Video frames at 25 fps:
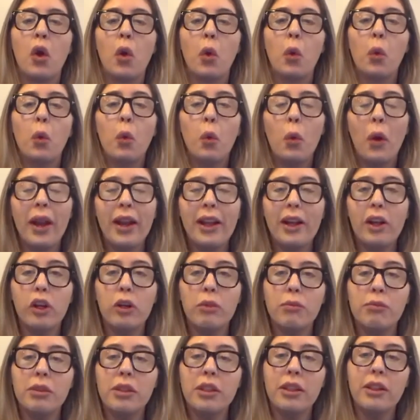When it
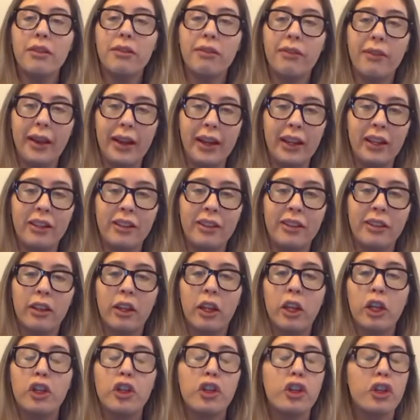comes to the face,
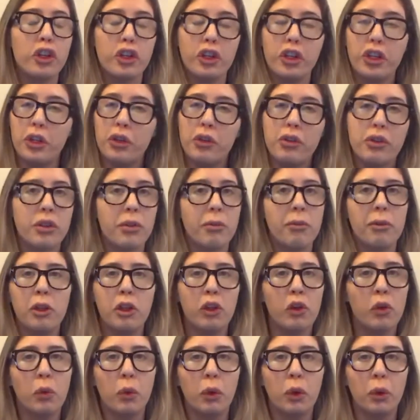just use some
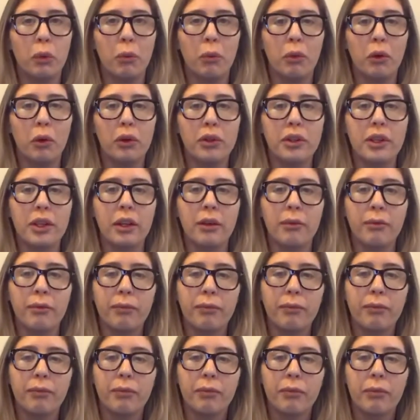lukewarm water
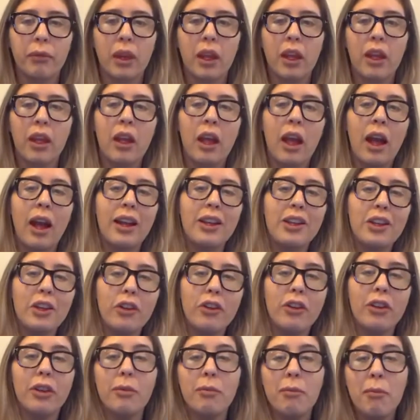and
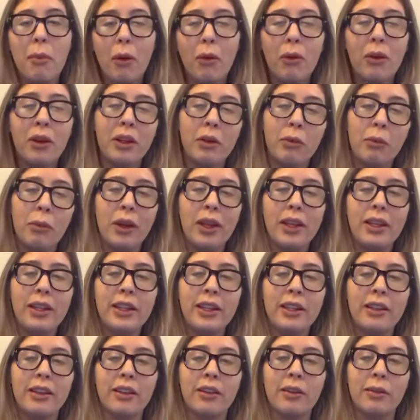use an emollient where
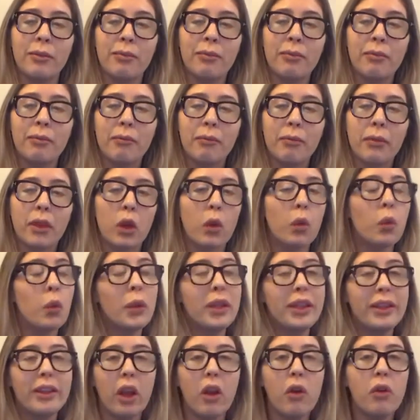needed. We
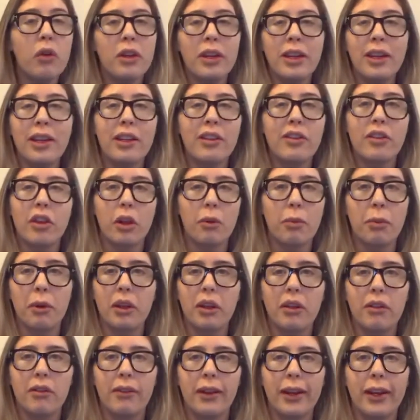don't need soap on
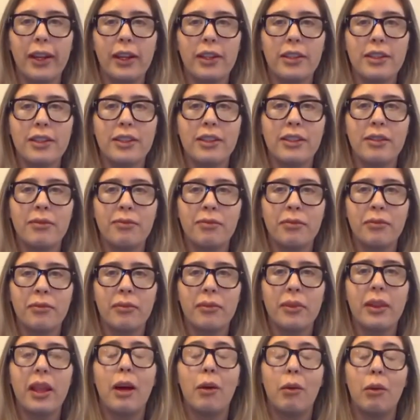the face.
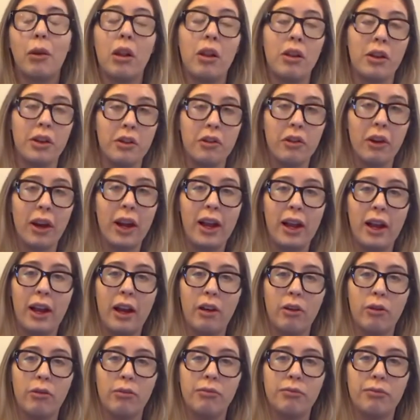That will only dry it
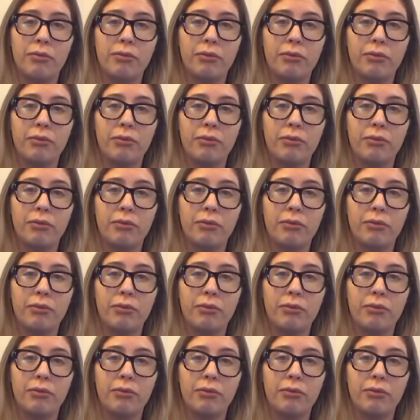out.